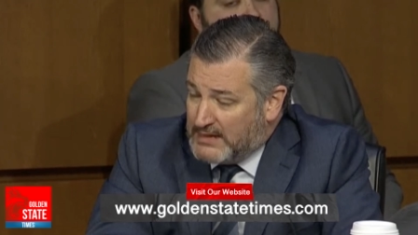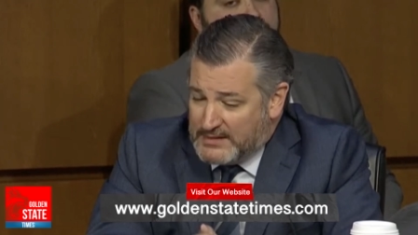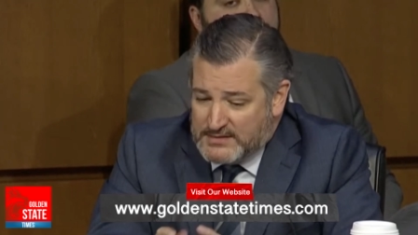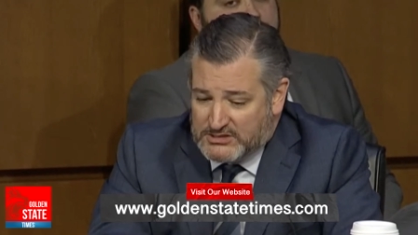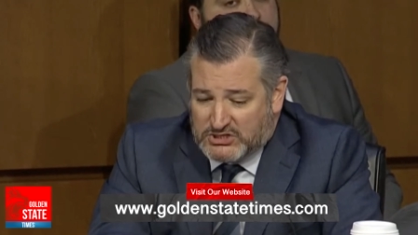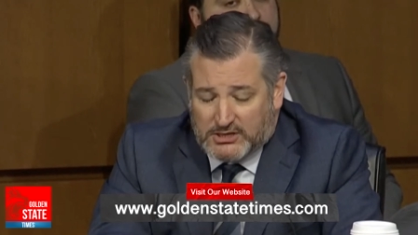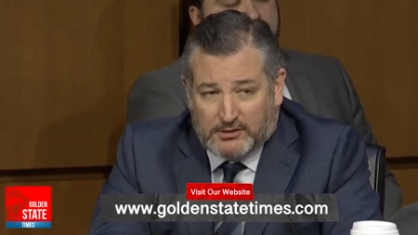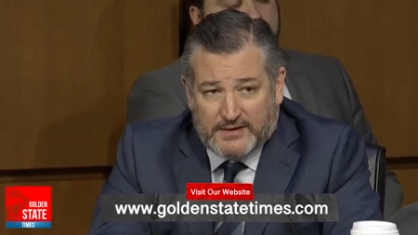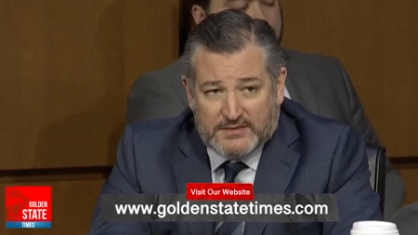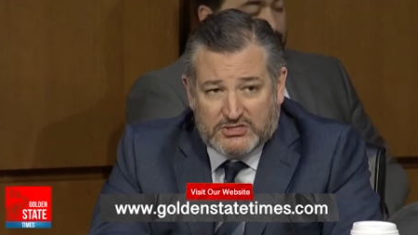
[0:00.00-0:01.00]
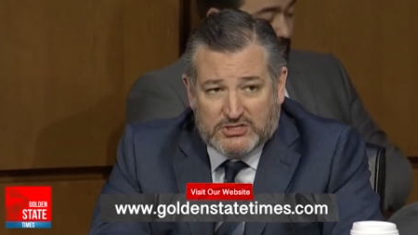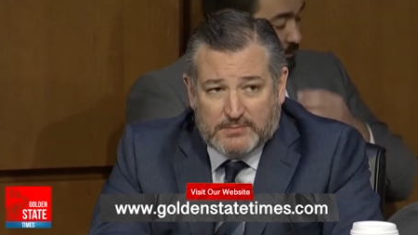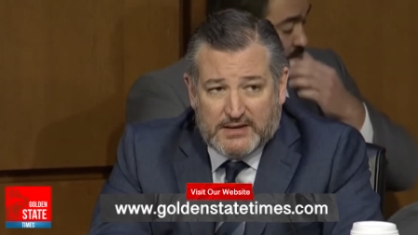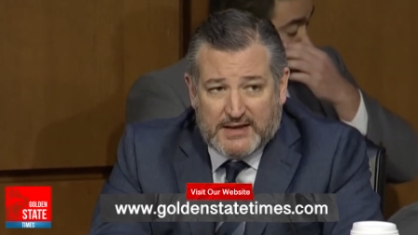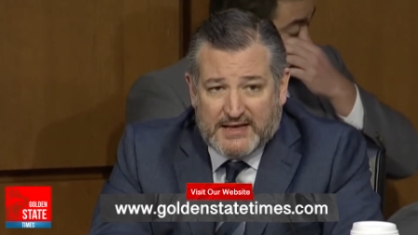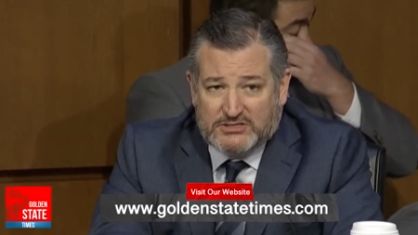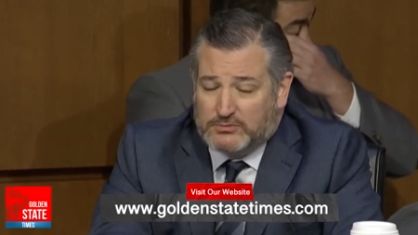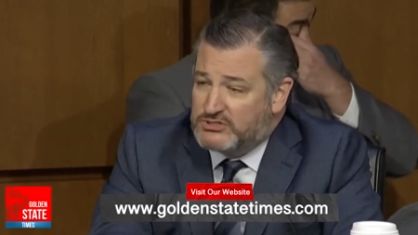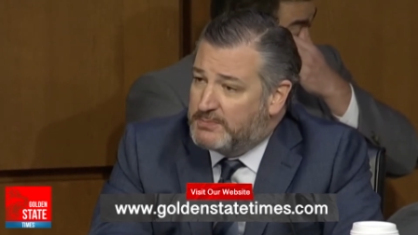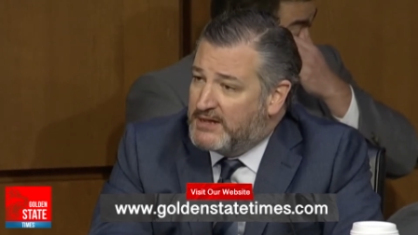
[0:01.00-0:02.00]
In this hearing, this committee has
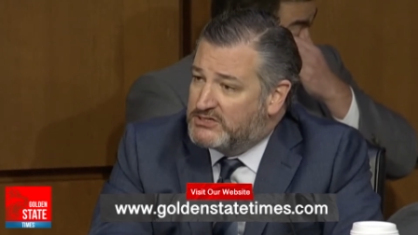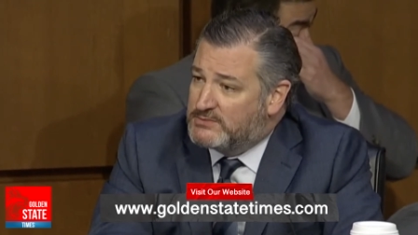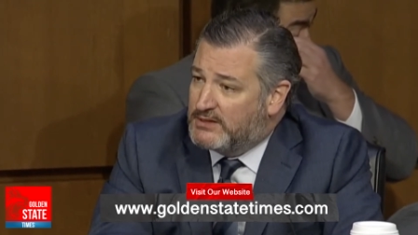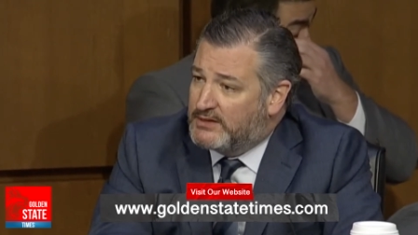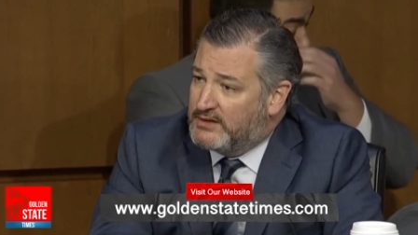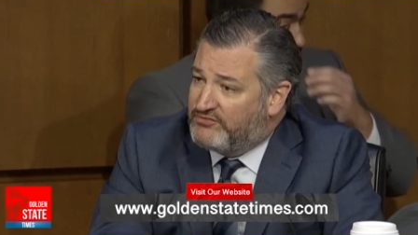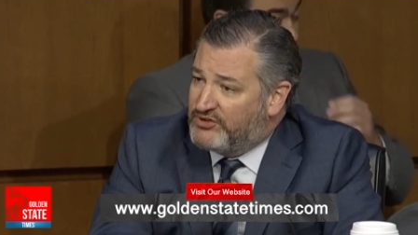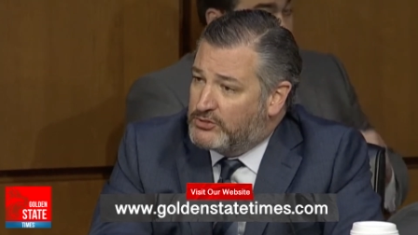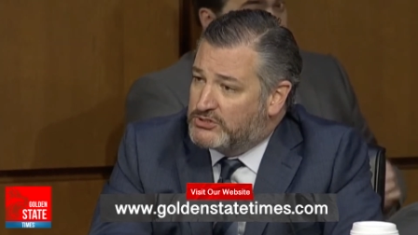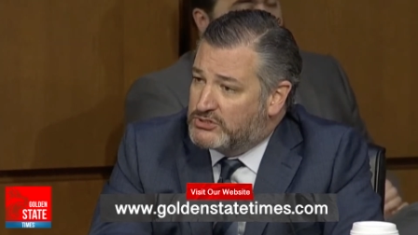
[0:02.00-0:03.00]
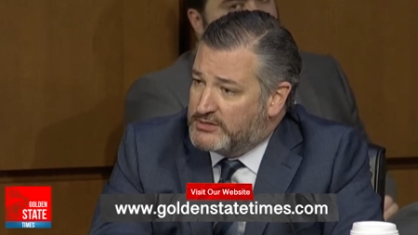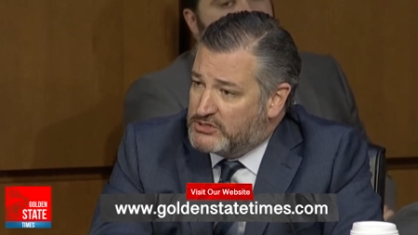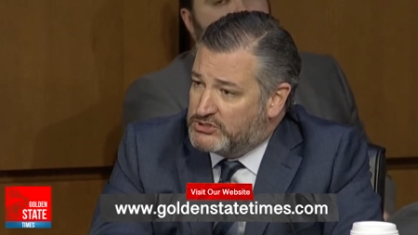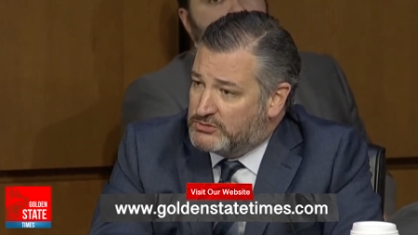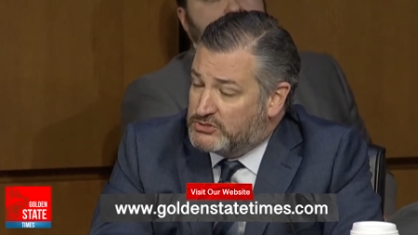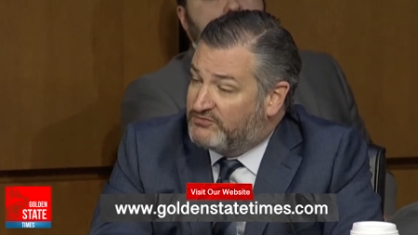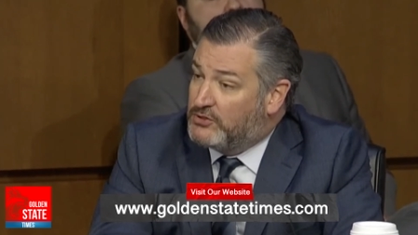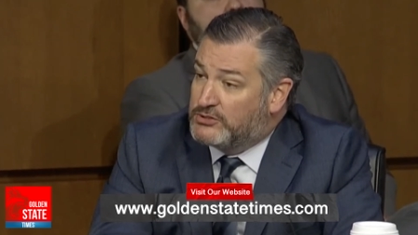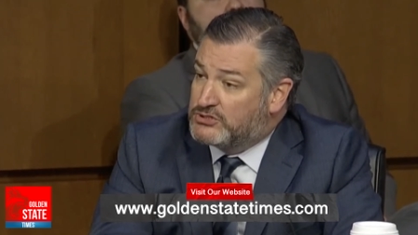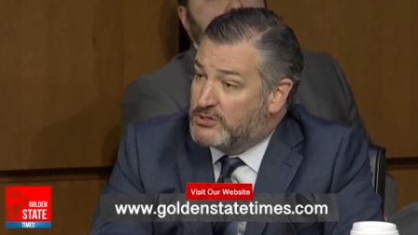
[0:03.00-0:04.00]
a responsibility to focus on issues, to
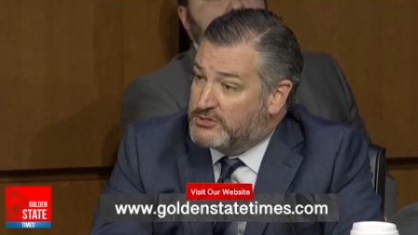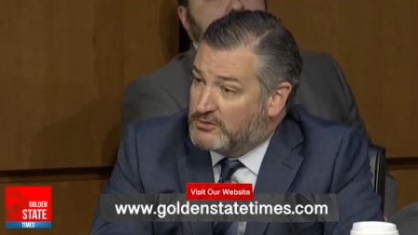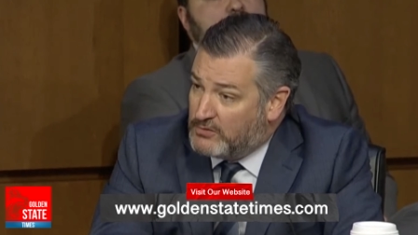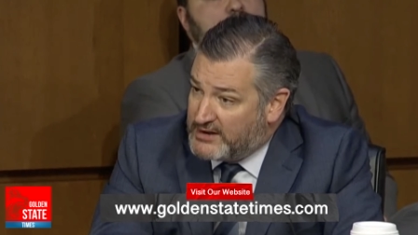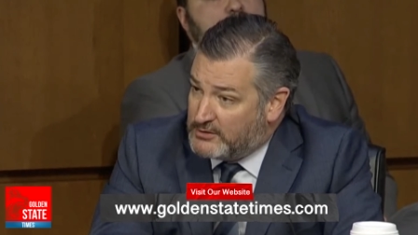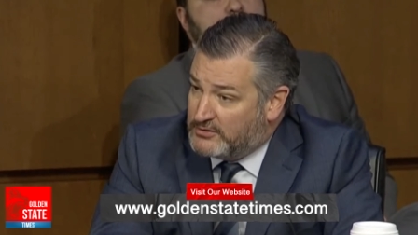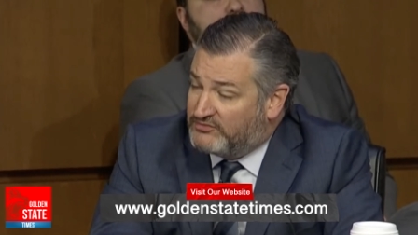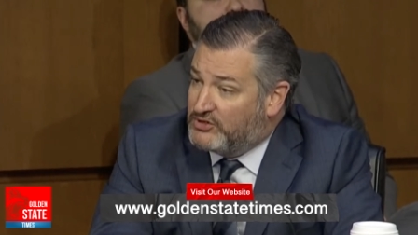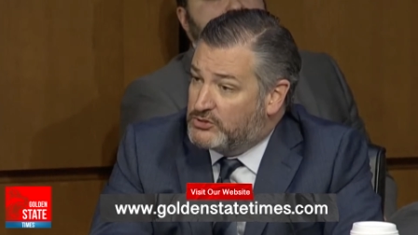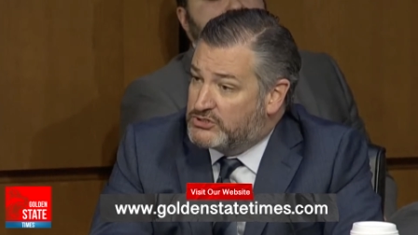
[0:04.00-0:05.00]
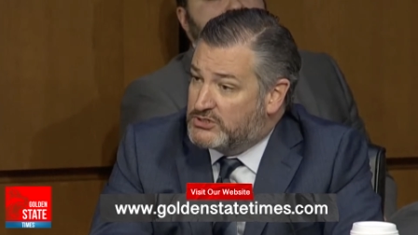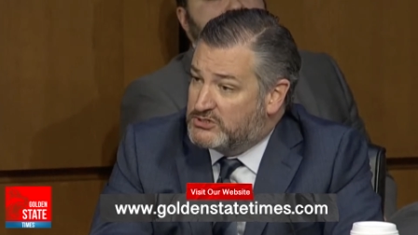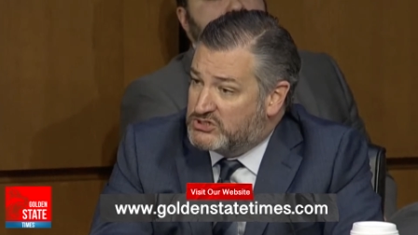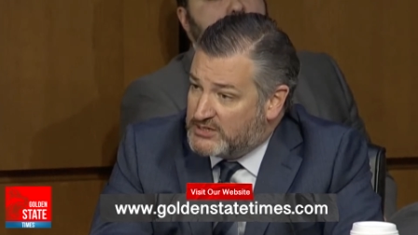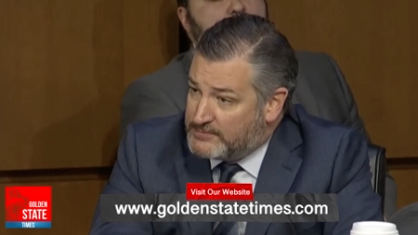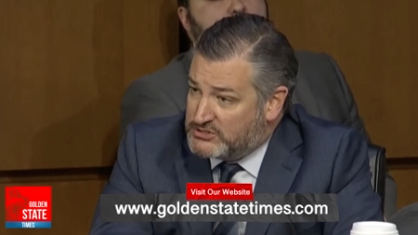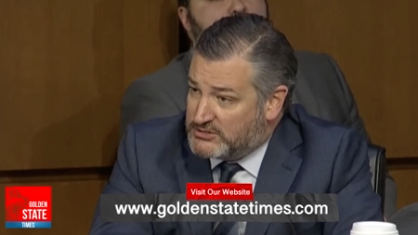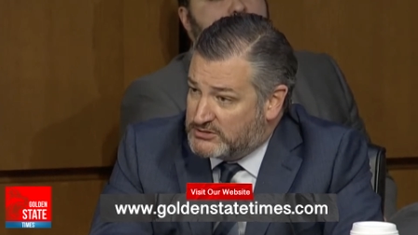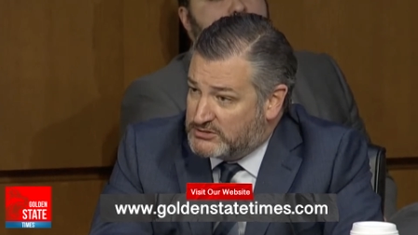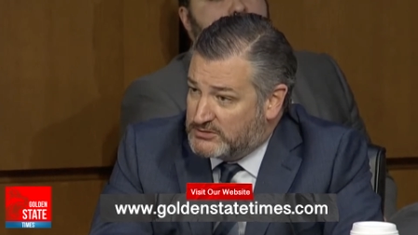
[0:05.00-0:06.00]
focus on your record, to focus on
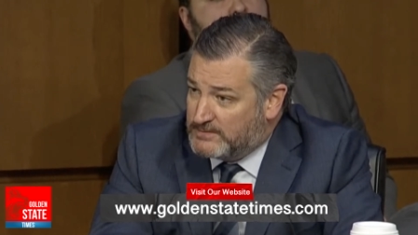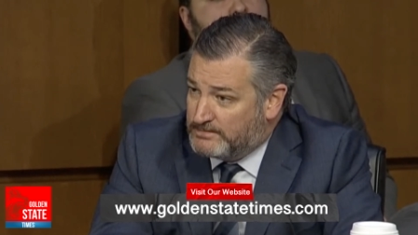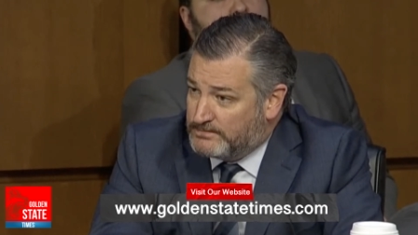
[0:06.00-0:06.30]
substance,